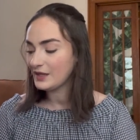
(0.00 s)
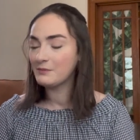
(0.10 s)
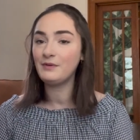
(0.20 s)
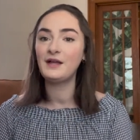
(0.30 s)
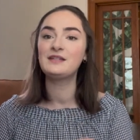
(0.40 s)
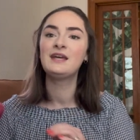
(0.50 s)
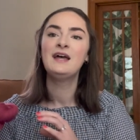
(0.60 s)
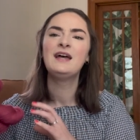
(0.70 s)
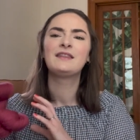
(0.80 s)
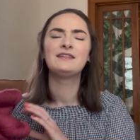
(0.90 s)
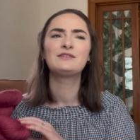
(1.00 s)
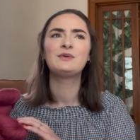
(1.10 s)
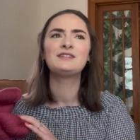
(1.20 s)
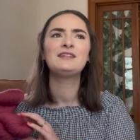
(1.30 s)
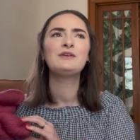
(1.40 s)
But this
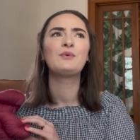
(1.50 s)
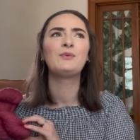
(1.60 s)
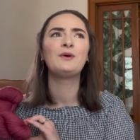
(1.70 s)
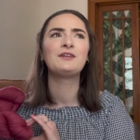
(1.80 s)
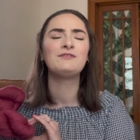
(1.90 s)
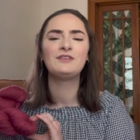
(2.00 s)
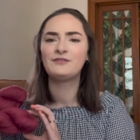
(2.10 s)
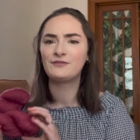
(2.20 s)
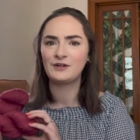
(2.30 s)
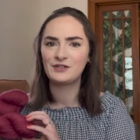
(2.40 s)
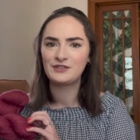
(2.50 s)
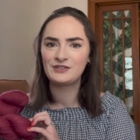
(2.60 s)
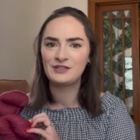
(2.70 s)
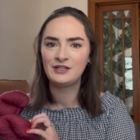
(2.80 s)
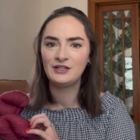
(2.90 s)
was like one of the
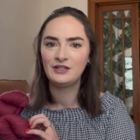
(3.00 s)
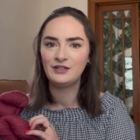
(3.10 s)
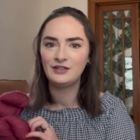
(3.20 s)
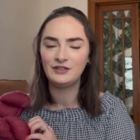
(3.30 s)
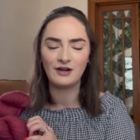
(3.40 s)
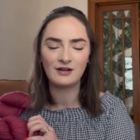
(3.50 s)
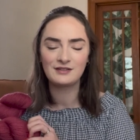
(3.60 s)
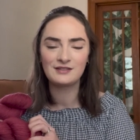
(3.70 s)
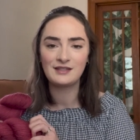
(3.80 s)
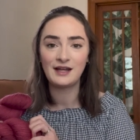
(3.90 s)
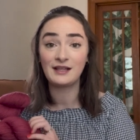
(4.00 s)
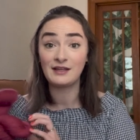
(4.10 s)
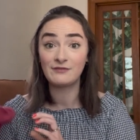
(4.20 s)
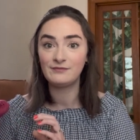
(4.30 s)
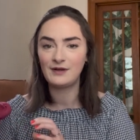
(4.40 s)
first yarns that I
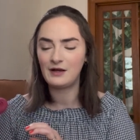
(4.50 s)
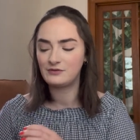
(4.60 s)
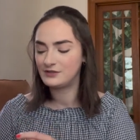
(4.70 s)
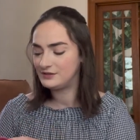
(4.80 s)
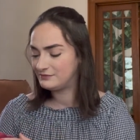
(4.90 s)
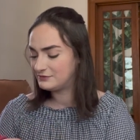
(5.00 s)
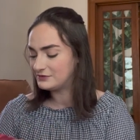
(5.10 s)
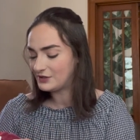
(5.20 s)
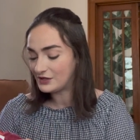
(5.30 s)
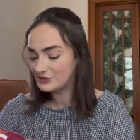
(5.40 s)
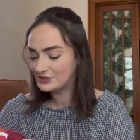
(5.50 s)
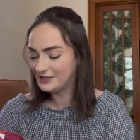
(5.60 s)
like found and touched